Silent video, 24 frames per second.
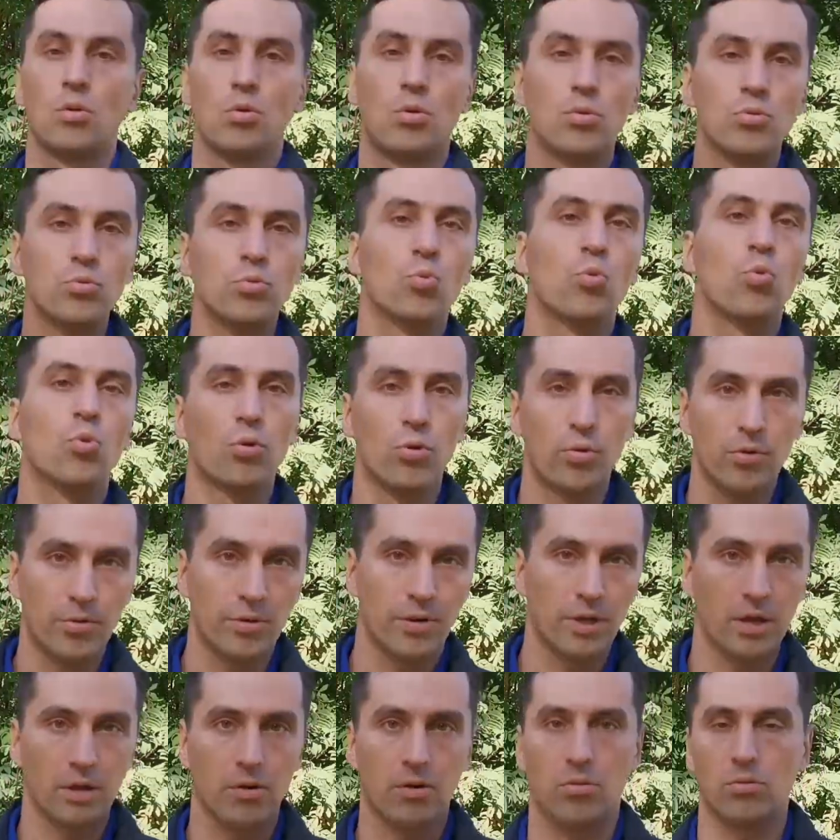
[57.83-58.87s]
a long
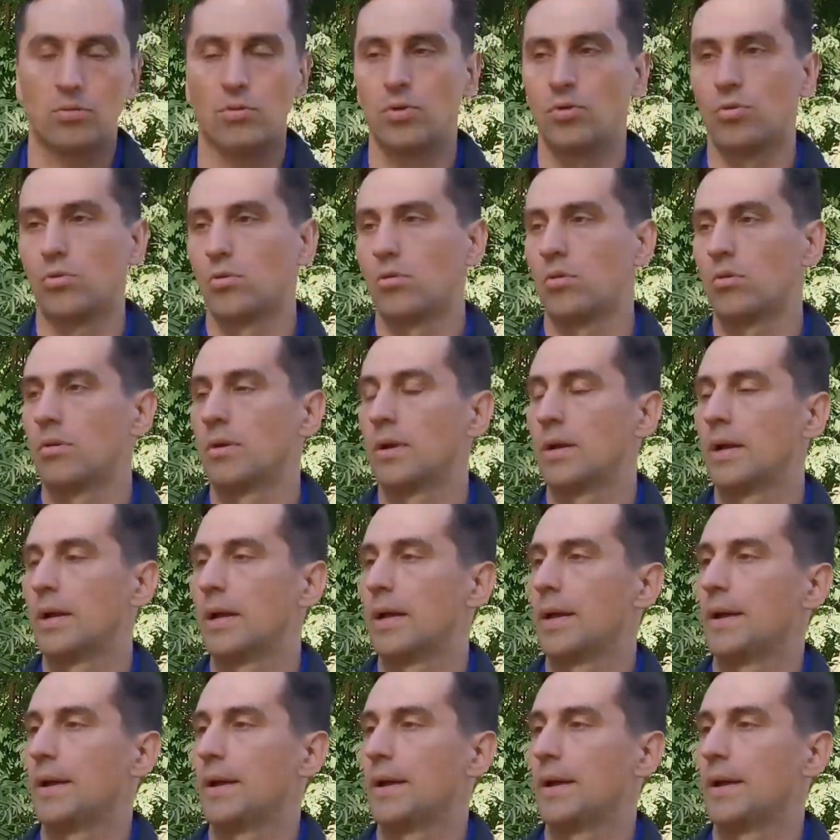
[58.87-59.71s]
work on your